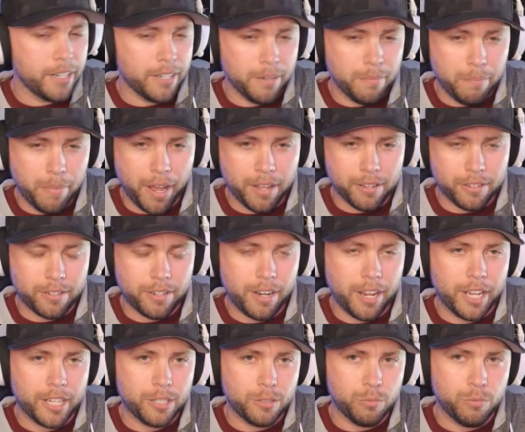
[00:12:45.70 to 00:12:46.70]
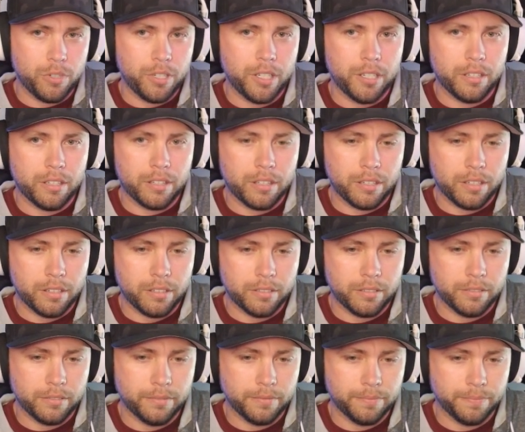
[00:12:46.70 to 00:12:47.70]
and bounce decks with.
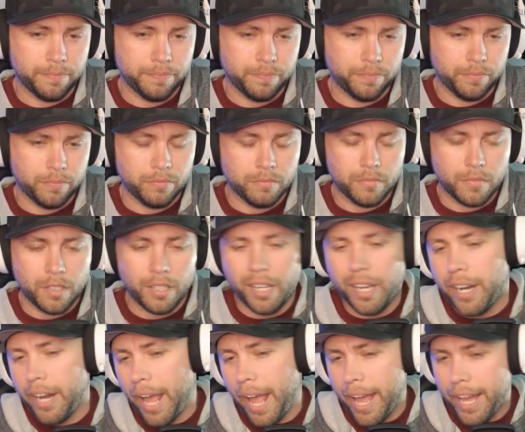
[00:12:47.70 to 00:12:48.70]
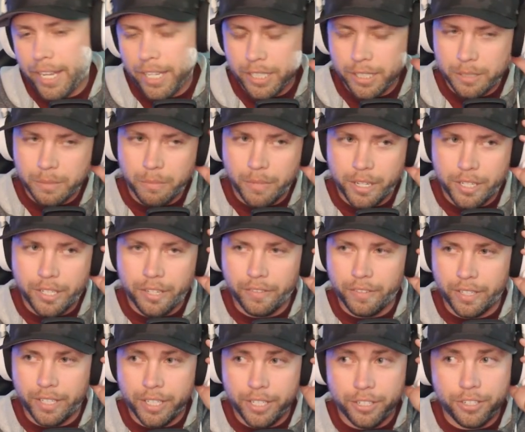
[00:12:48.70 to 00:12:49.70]
Not as much of
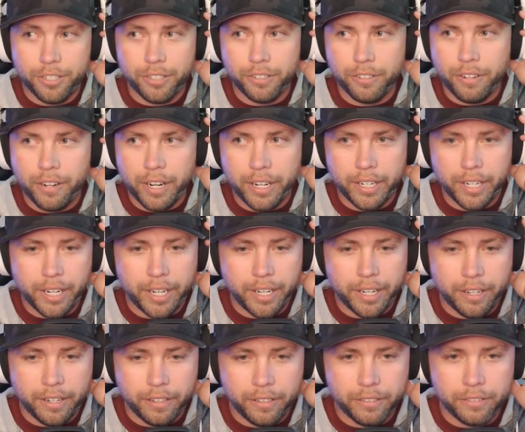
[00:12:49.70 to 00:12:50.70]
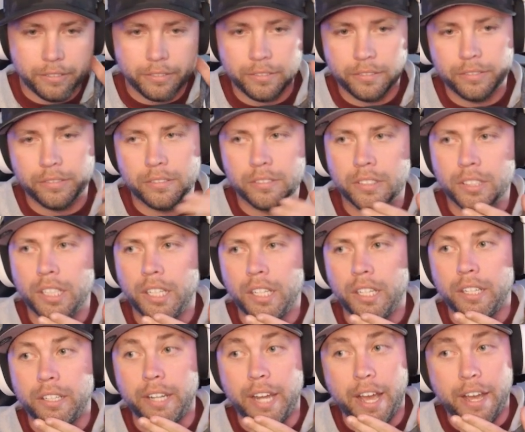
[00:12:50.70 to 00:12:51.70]
an issue right now.
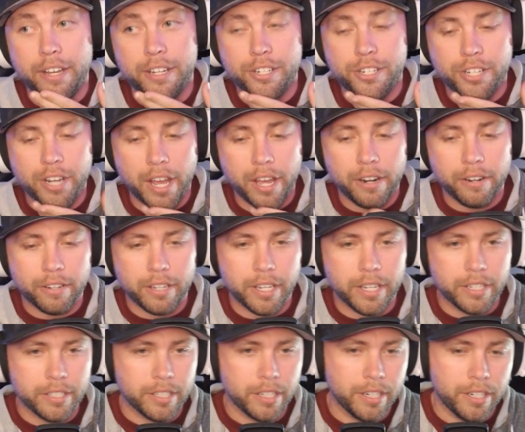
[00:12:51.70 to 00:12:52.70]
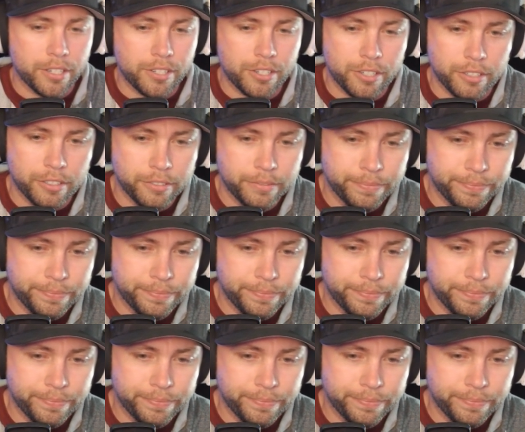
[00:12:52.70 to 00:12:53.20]
Now his Shadow King's an issue.